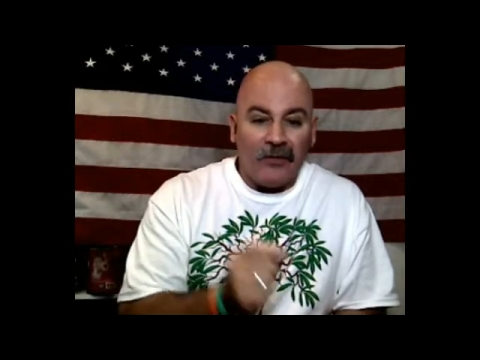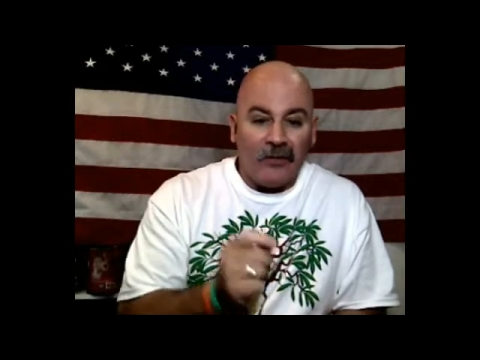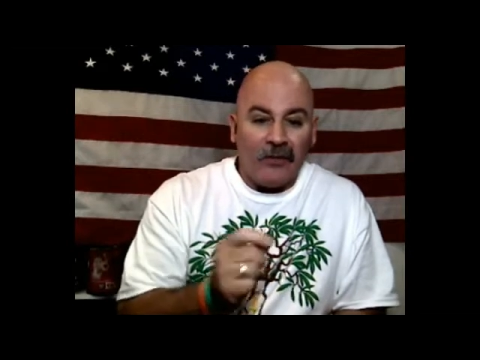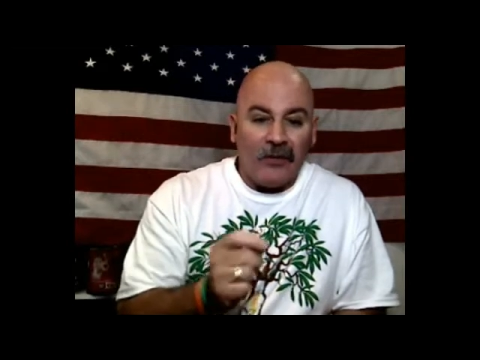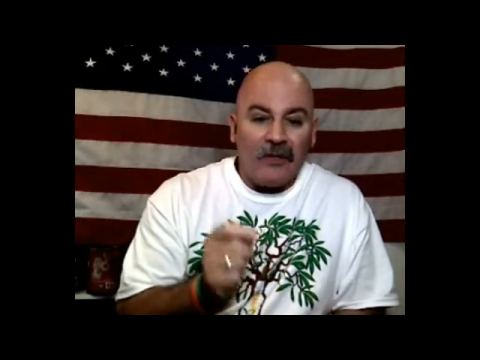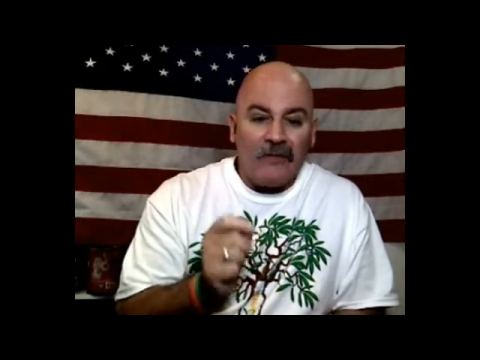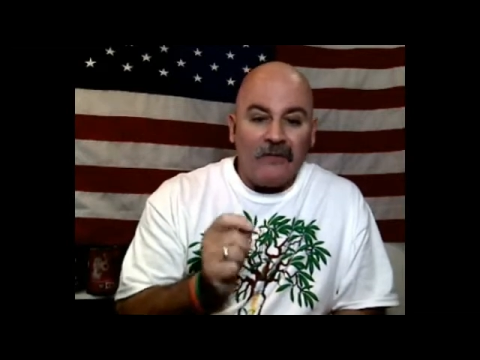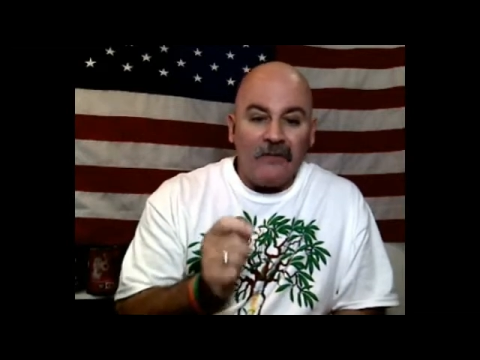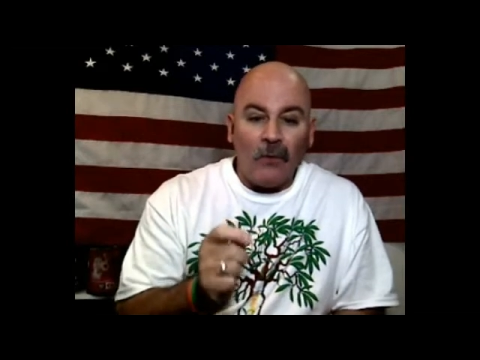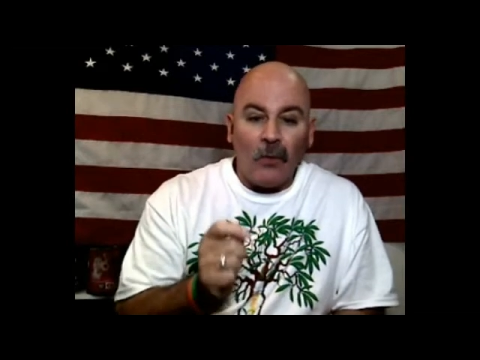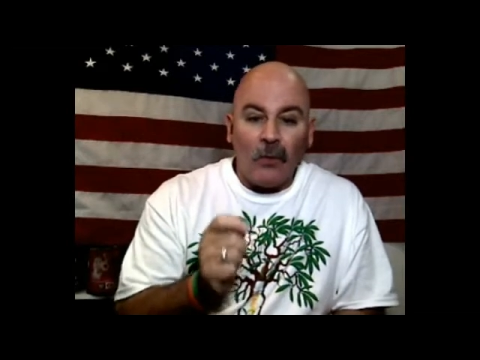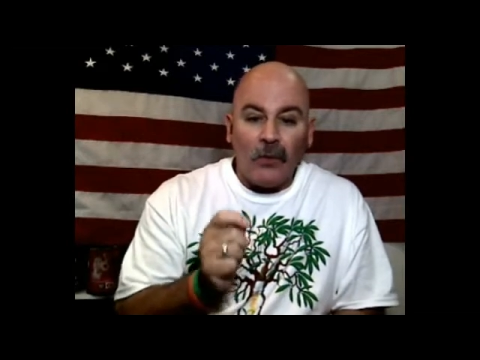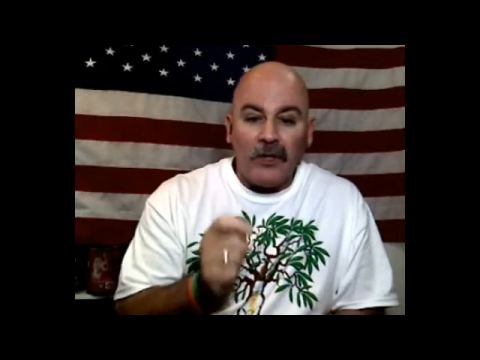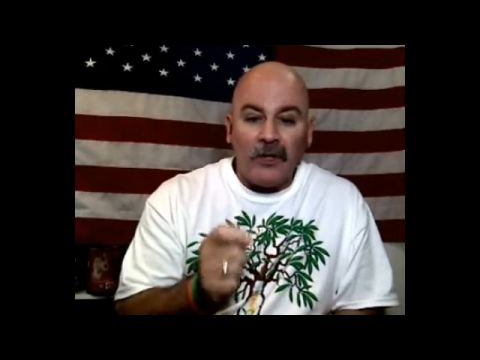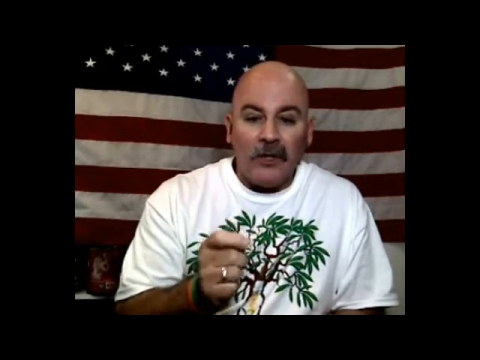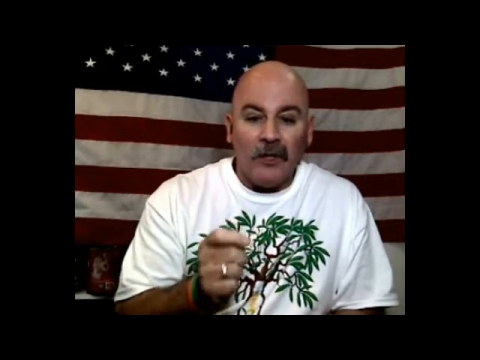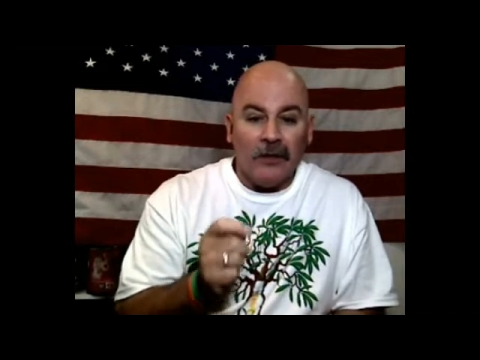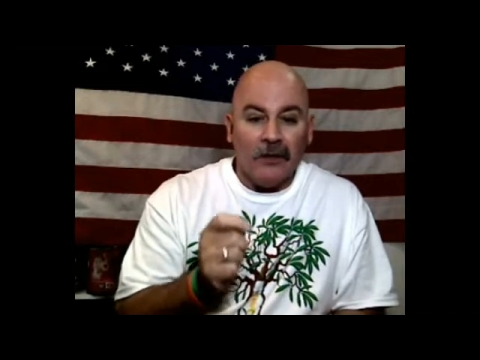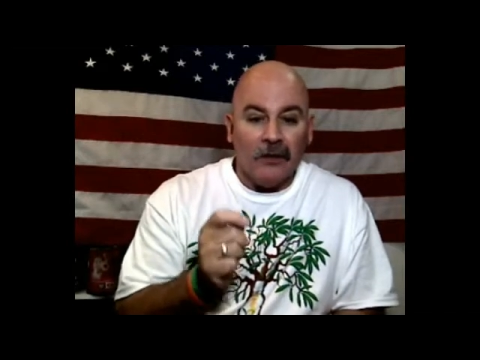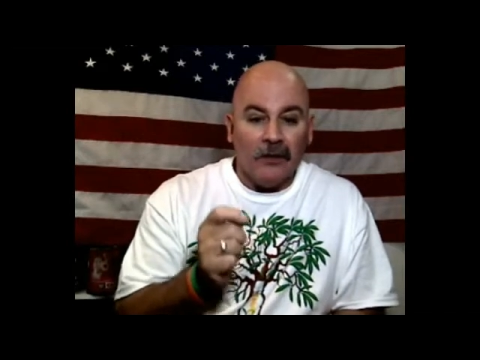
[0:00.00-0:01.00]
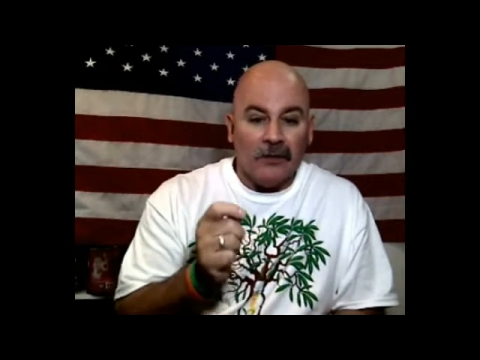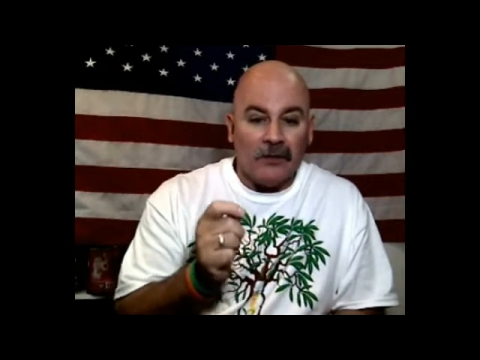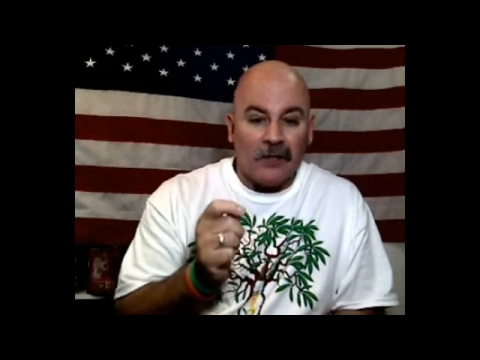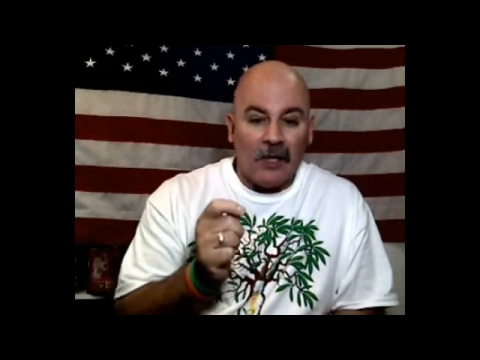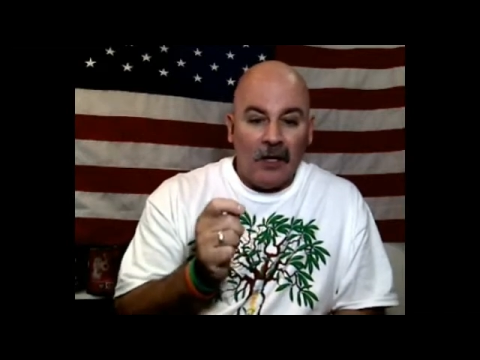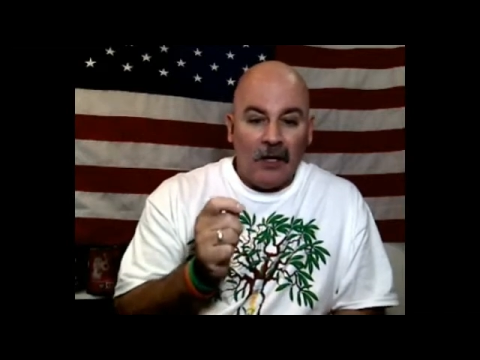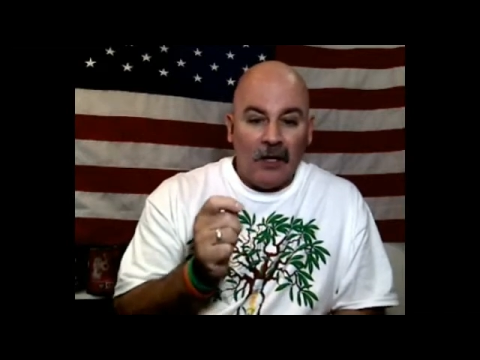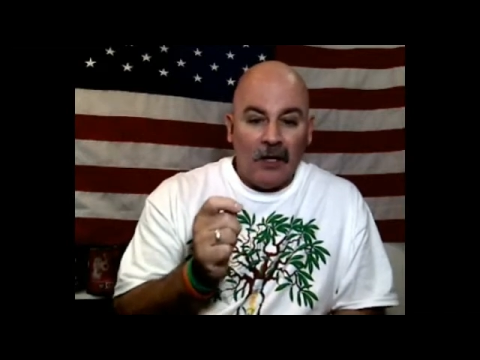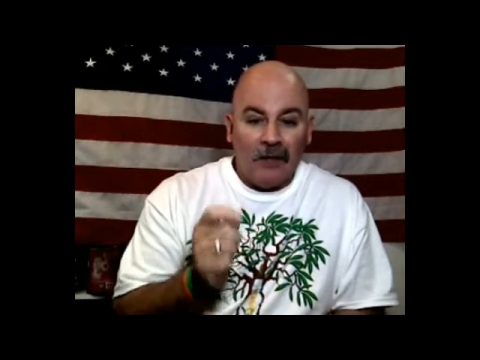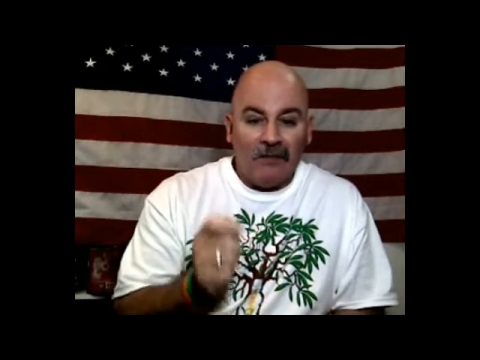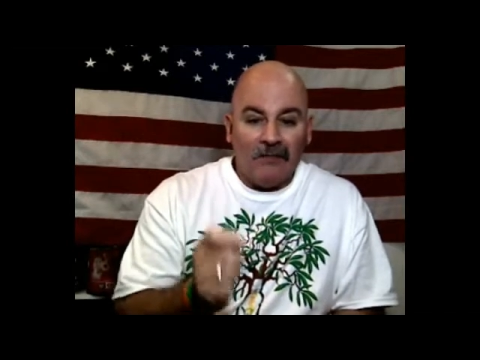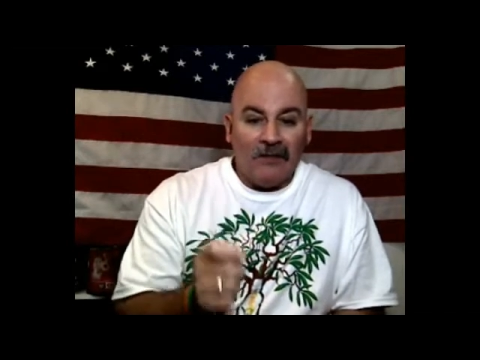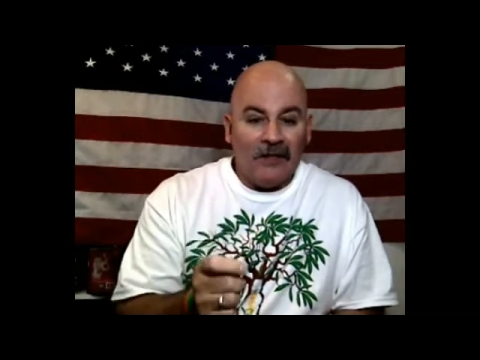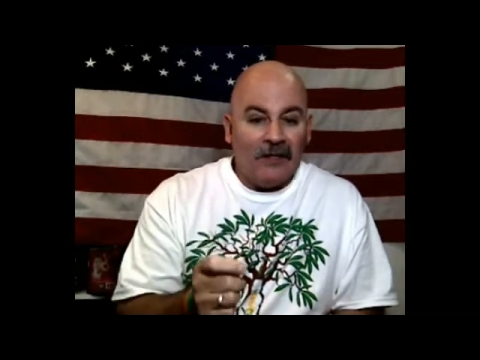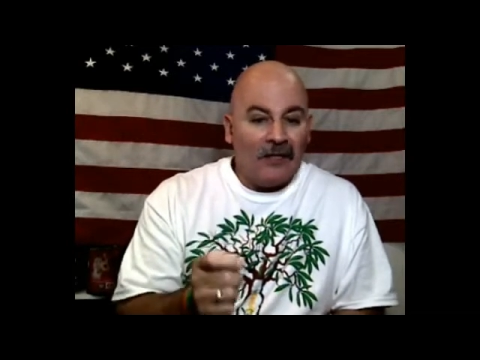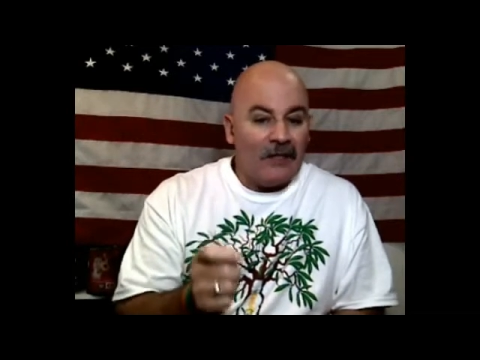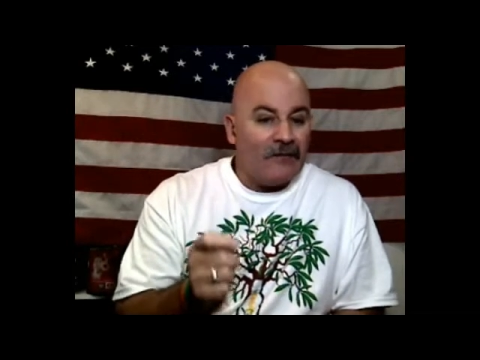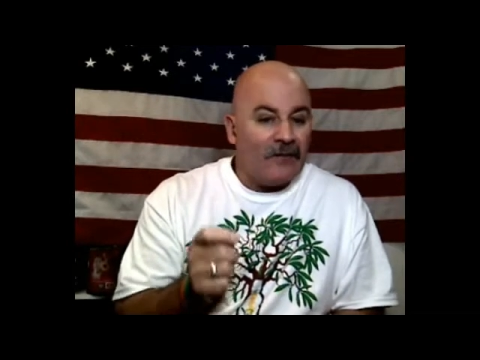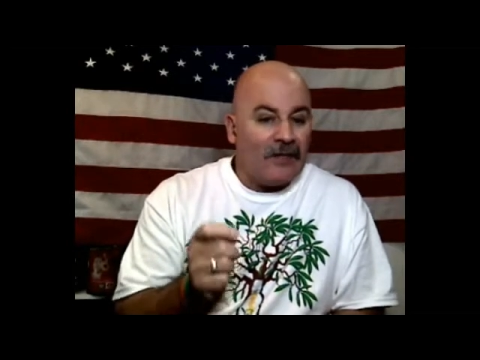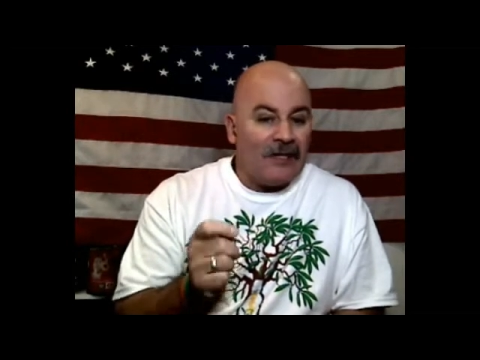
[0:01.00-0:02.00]
34 years of
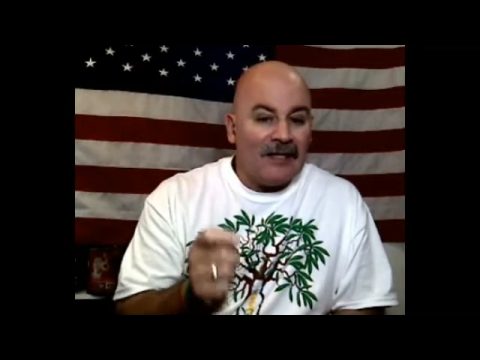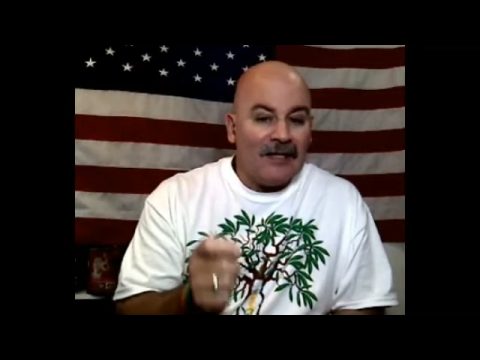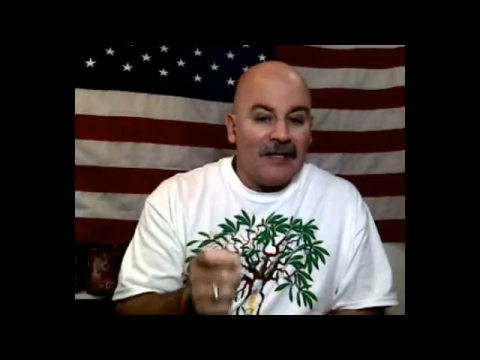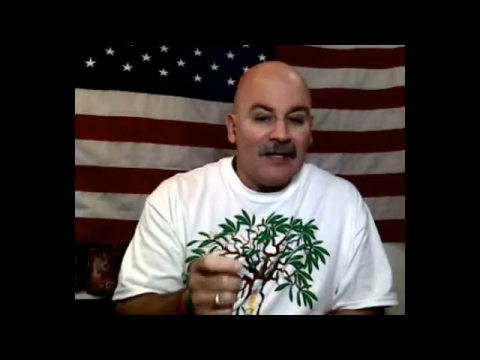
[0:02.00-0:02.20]
living,